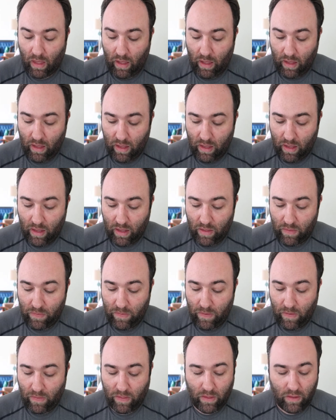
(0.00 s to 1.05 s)
And
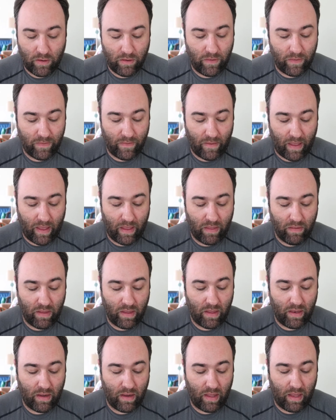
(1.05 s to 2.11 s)
then they go to this
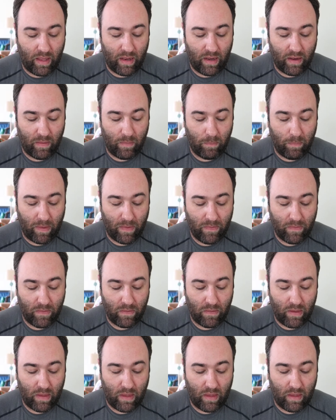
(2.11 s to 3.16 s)
island, and
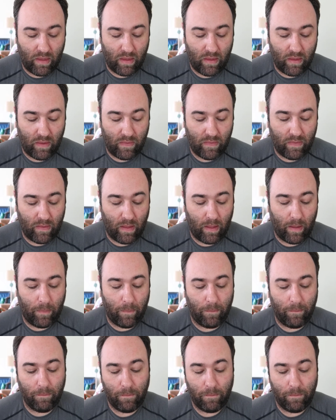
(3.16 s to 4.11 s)
basically it's, as